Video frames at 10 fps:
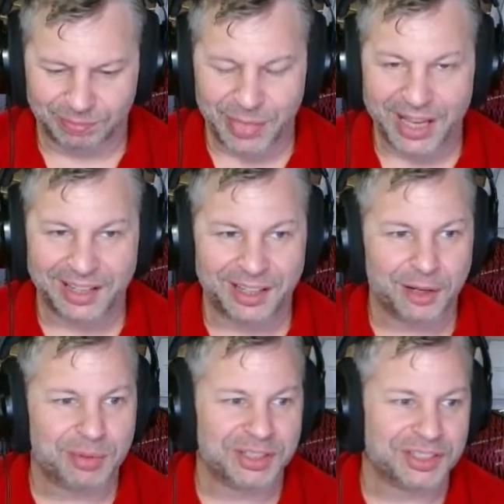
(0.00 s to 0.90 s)
pack it
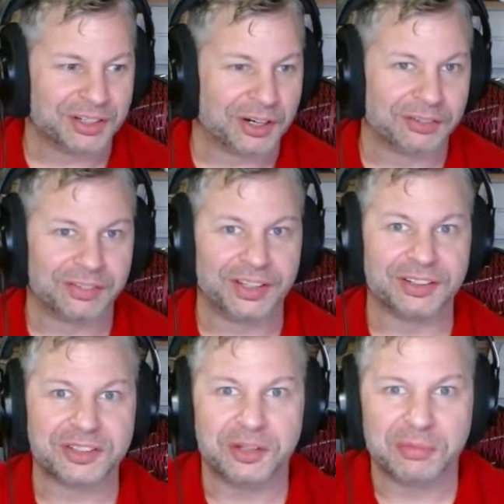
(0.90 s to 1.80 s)
up into your RV
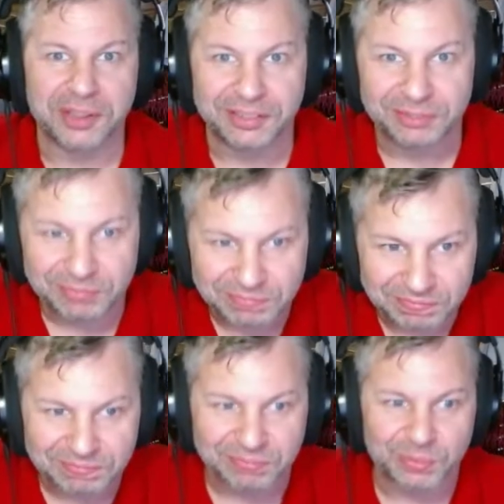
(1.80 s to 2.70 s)
or something
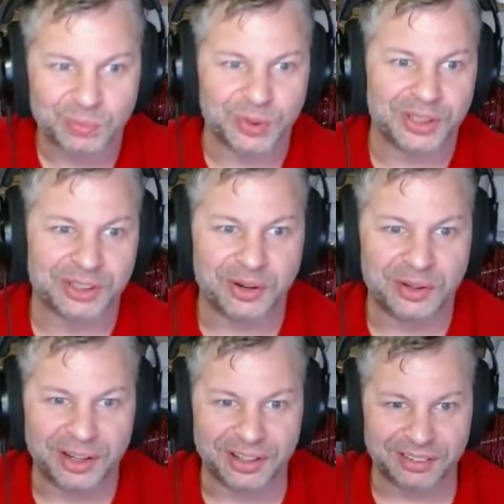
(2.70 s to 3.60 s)
when you're
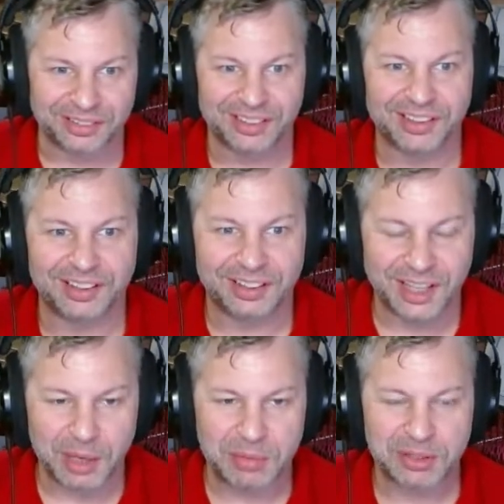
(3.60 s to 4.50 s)
going on a
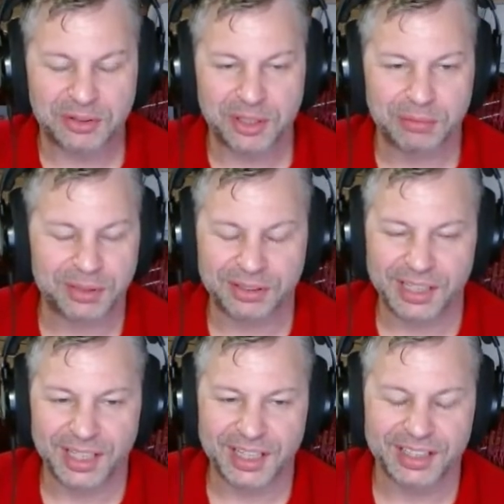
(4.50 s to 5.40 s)
camping trip or
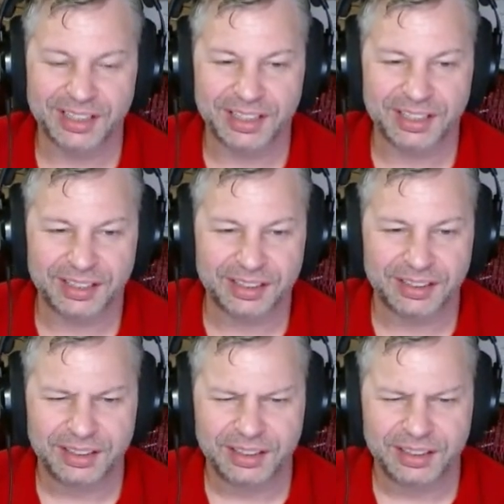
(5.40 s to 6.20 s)
anything like that.